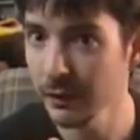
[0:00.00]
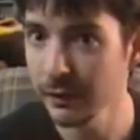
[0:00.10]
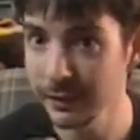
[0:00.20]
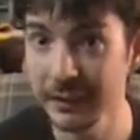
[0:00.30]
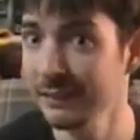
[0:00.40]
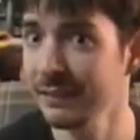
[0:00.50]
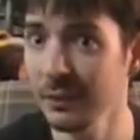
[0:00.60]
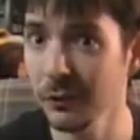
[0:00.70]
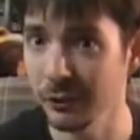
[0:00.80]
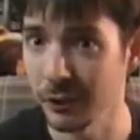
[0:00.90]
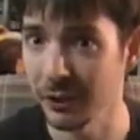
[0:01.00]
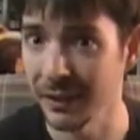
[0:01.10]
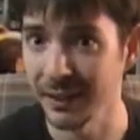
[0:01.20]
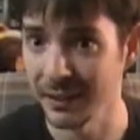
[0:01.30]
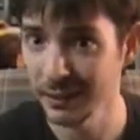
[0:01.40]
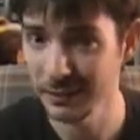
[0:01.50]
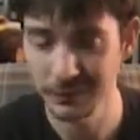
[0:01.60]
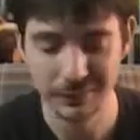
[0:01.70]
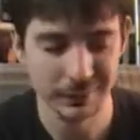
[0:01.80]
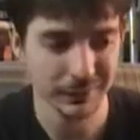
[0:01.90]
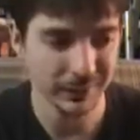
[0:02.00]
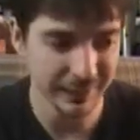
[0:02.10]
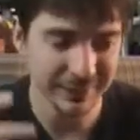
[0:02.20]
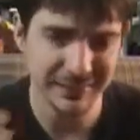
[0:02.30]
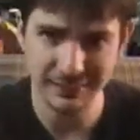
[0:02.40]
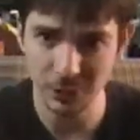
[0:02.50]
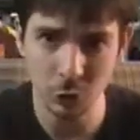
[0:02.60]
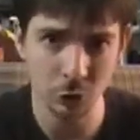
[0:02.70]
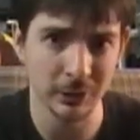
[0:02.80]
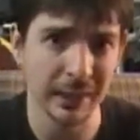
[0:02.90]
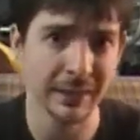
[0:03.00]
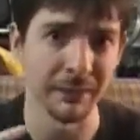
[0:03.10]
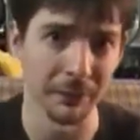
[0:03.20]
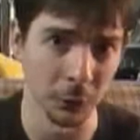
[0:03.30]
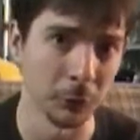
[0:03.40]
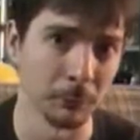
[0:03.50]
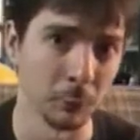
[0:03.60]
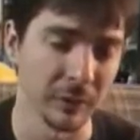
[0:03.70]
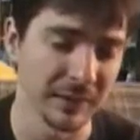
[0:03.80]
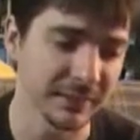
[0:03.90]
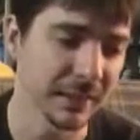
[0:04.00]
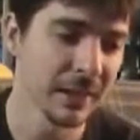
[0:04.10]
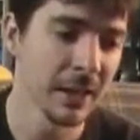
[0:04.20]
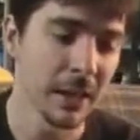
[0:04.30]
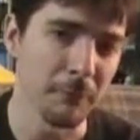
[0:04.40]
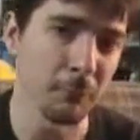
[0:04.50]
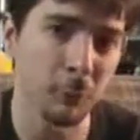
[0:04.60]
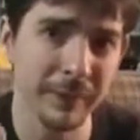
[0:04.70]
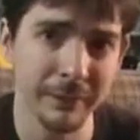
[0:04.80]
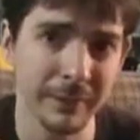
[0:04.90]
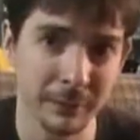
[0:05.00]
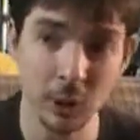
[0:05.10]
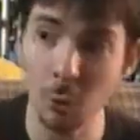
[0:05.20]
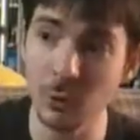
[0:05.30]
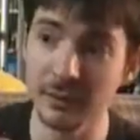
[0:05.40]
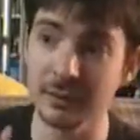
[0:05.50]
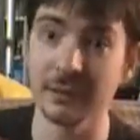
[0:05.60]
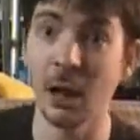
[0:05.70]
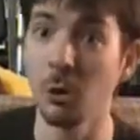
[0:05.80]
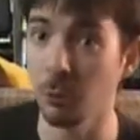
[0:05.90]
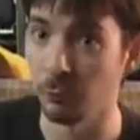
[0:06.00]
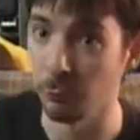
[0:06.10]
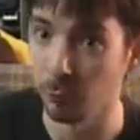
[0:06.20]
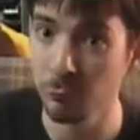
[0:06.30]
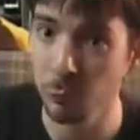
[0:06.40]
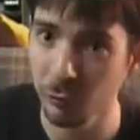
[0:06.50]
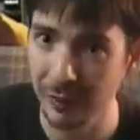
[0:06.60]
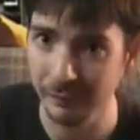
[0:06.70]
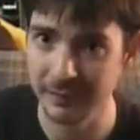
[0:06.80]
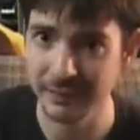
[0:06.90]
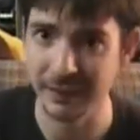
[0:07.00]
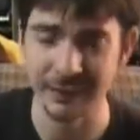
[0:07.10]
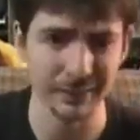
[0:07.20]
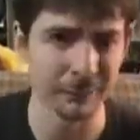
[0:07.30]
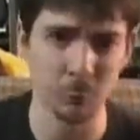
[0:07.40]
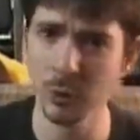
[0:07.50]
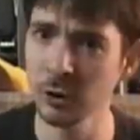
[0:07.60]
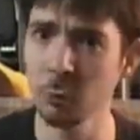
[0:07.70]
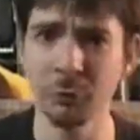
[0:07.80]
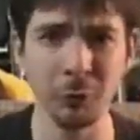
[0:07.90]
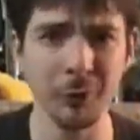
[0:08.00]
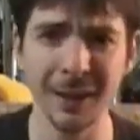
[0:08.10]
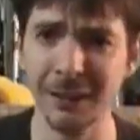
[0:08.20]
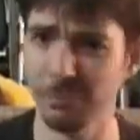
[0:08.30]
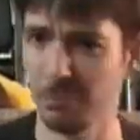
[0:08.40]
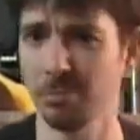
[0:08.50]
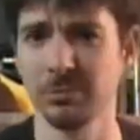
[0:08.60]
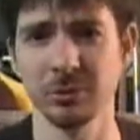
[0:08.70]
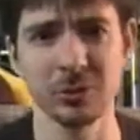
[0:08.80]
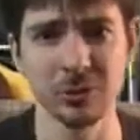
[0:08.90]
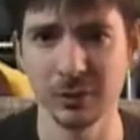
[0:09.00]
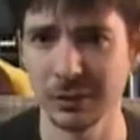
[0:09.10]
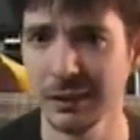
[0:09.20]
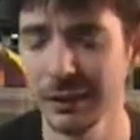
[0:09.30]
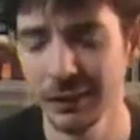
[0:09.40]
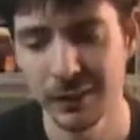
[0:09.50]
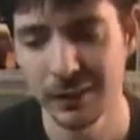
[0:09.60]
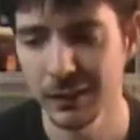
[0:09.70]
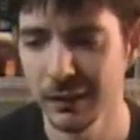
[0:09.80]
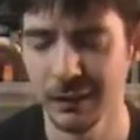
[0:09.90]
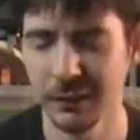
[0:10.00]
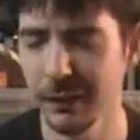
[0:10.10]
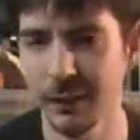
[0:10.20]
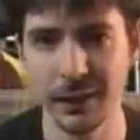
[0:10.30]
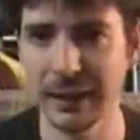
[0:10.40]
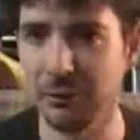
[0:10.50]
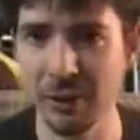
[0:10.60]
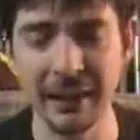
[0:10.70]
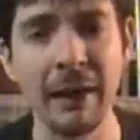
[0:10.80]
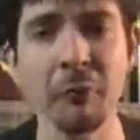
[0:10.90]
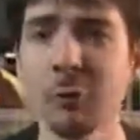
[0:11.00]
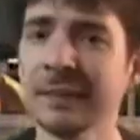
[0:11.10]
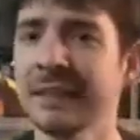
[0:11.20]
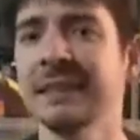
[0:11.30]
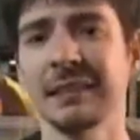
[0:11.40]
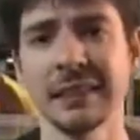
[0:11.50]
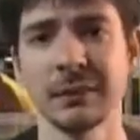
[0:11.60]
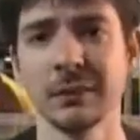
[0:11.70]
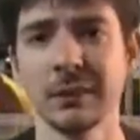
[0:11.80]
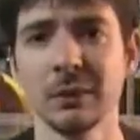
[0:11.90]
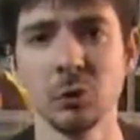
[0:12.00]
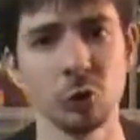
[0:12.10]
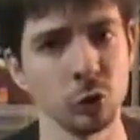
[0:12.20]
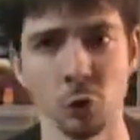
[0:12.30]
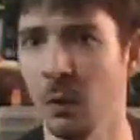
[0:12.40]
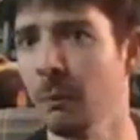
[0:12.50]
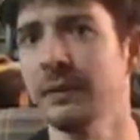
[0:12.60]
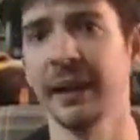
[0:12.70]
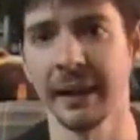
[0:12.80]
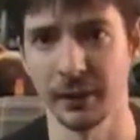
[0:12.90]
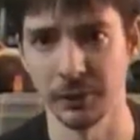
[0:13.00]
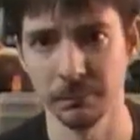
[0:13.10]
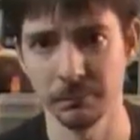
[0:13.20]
He's still the creator. He still created those movies. Four, five, and Star Wars is known for four, five, and six. One, two, and three. Psh, if they never existed, no one would care.